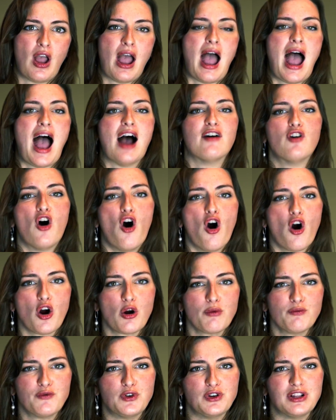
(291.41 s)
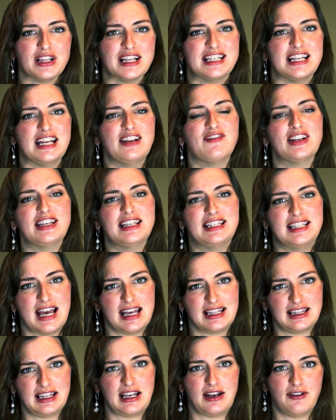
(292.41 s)
have harmful and even
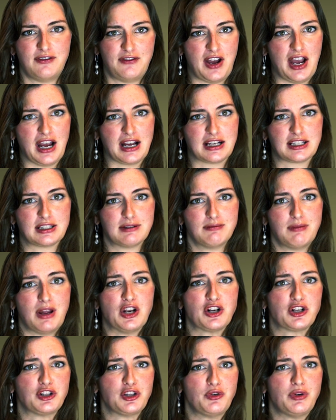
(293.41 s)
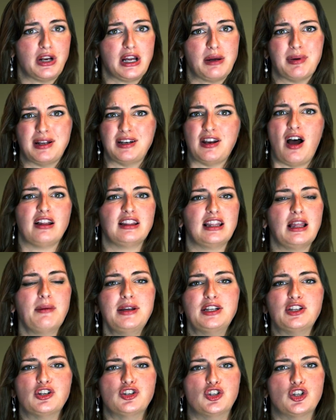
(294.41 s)
deadly effects, including but not
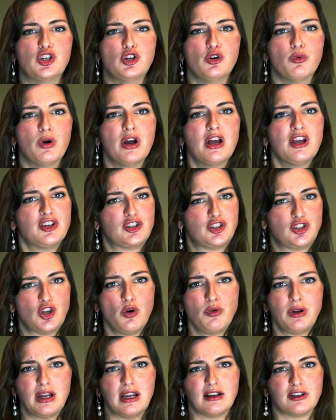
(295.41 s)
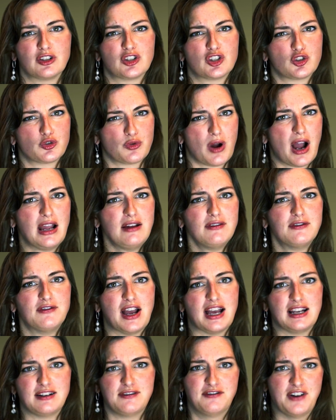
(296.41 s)
limited to stoking strife
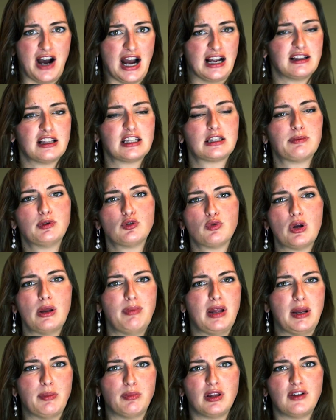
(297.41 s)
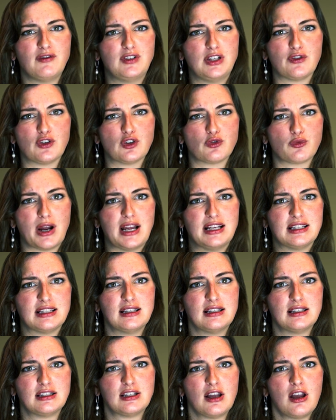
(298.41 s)
and violence between people of different
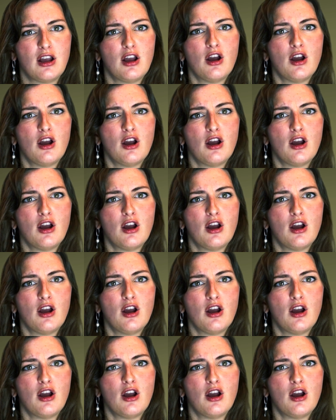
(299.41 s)
races,